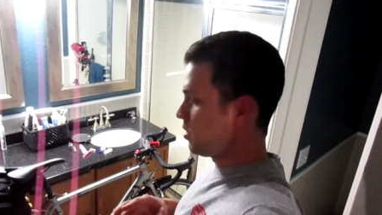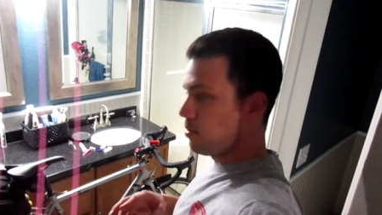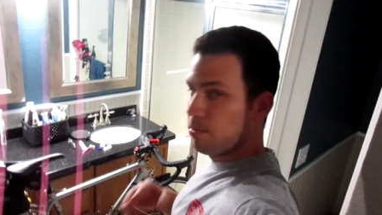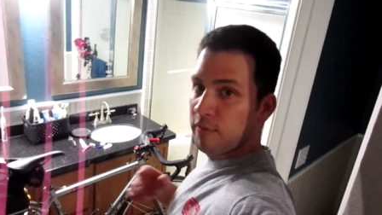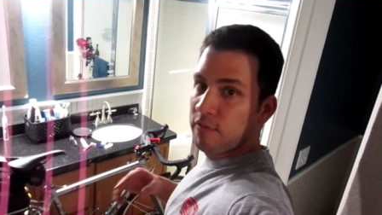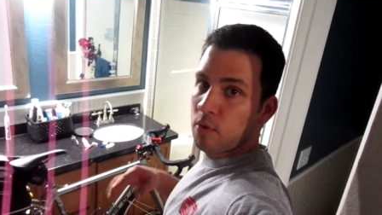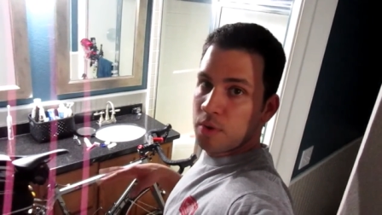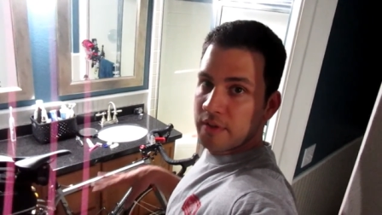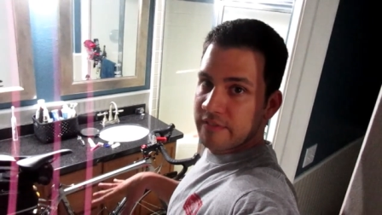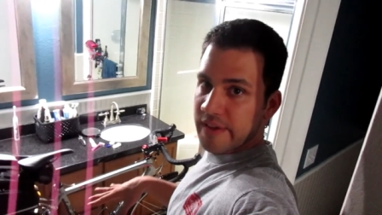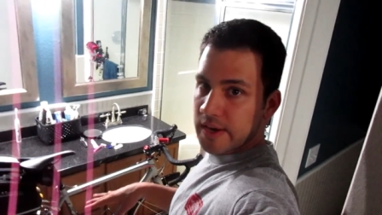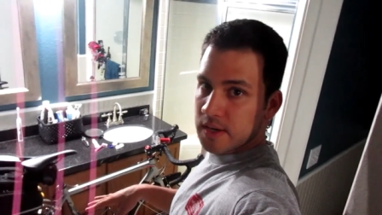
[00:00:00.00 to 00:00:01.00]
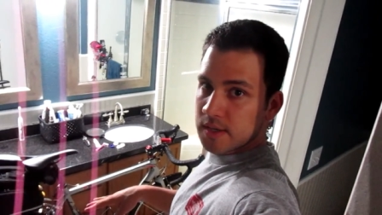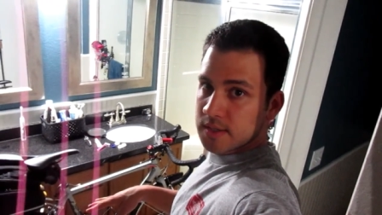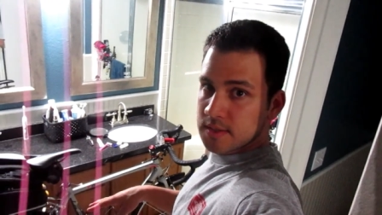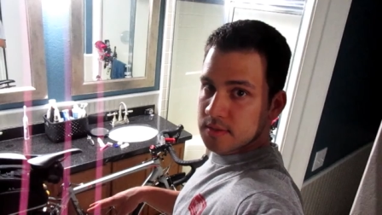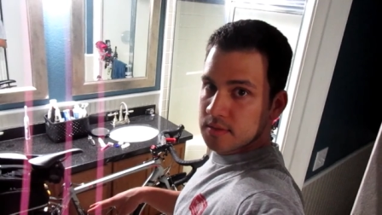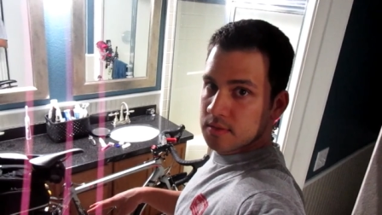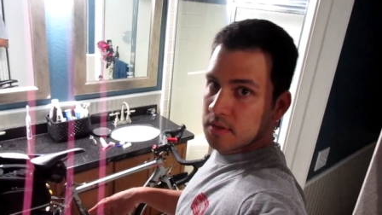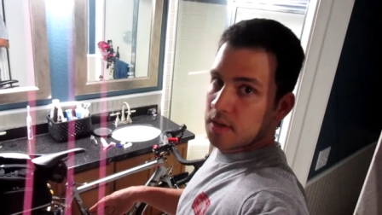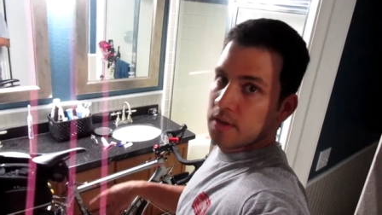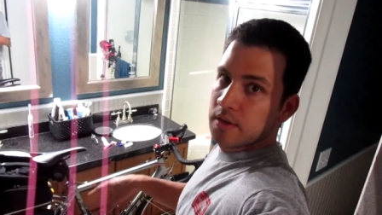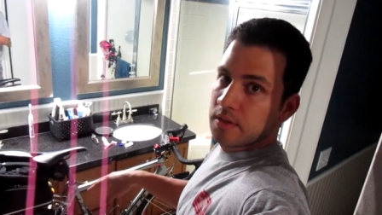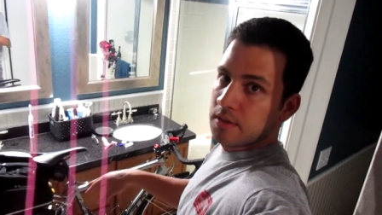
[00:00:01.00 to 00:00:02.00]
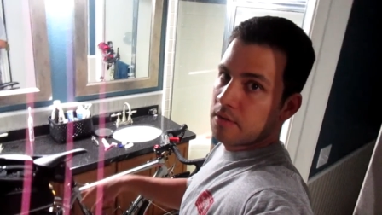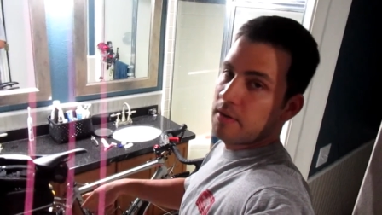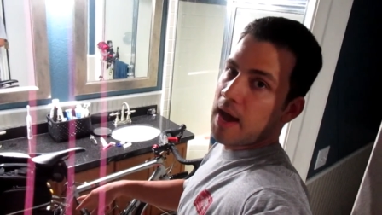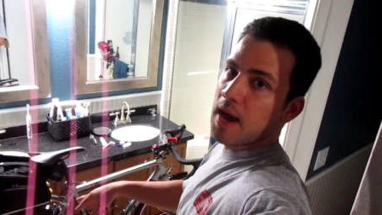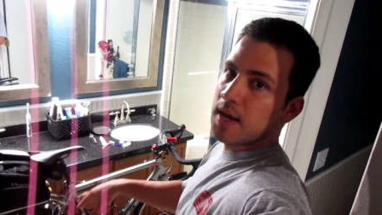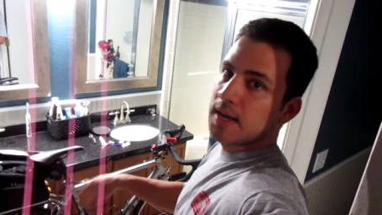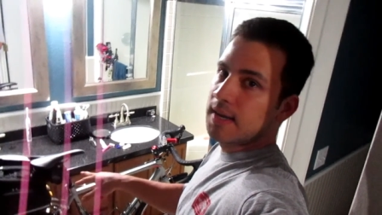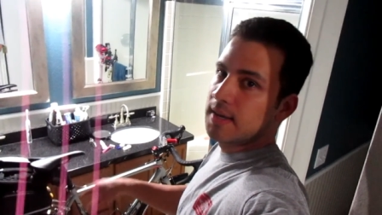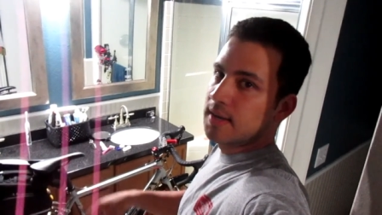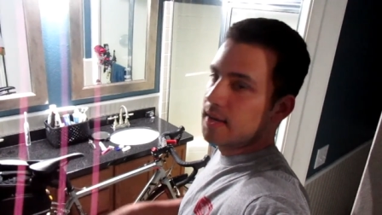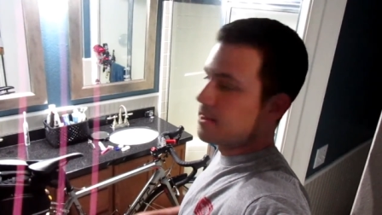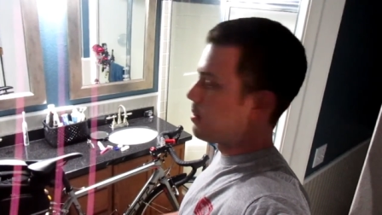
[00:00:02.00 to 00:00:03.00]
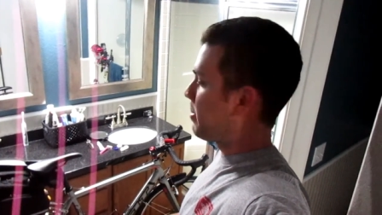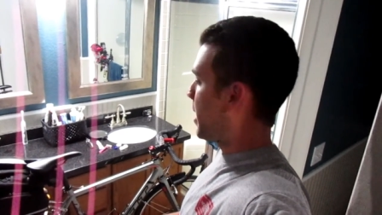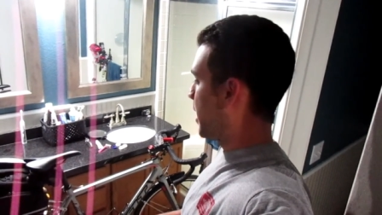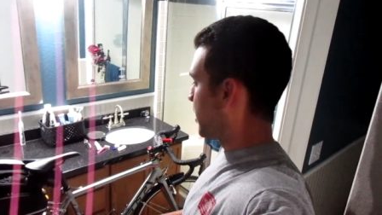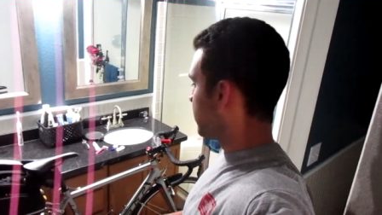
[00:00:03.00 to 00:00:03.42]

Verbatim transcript: before the fenders, the rack, and the bag.